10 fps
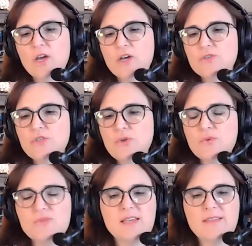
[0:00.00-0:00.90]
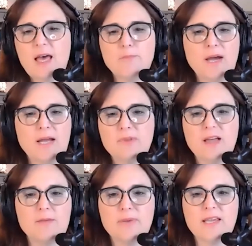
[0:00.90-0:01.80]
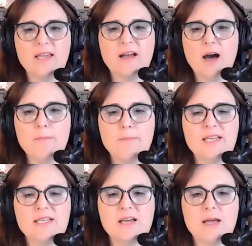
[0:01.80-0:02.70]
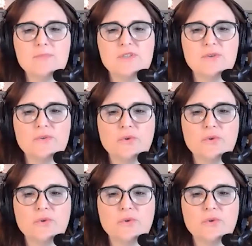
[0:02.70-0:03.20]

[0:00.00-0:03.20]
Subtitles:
Do you see that pipeline picking up anytime soon,